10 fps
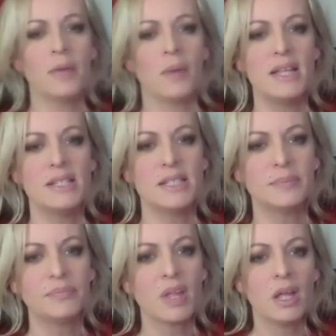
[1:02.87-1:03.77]
know who he was.
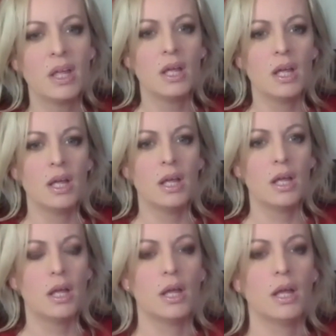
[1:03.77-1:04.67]
I
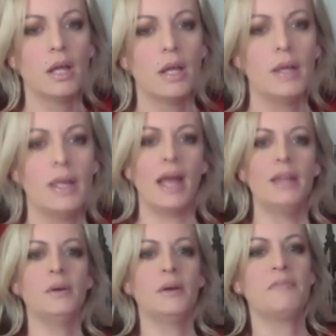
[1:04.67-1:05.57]

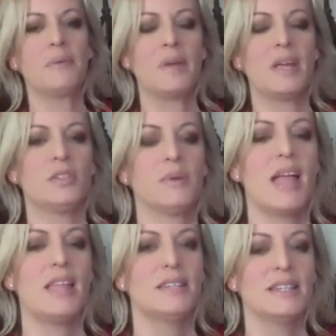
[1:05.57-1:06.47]
knew him from his
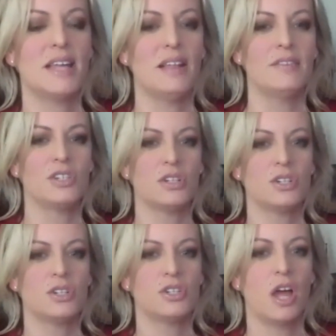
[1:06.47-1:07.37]
reality television
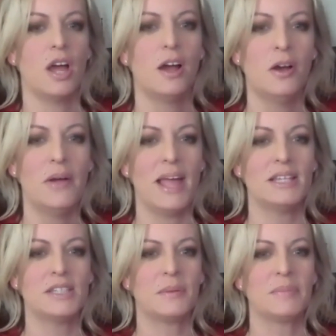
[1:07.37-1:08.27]
show
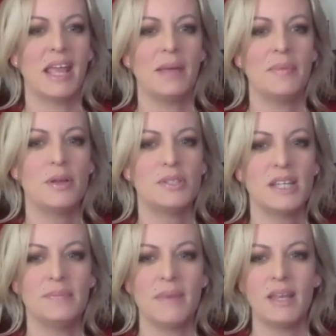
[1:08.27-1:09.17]
and from cameos
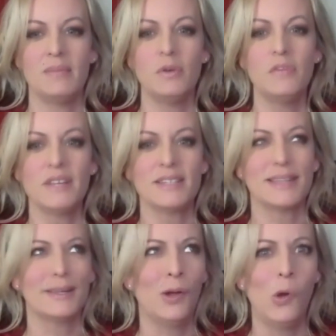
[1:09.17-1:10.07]
he'd made in movies
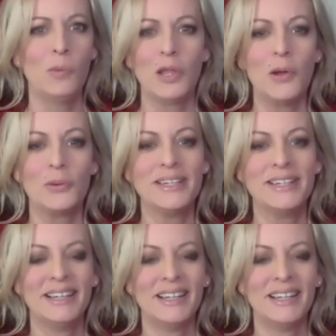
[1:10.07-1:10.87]
like Home Alone.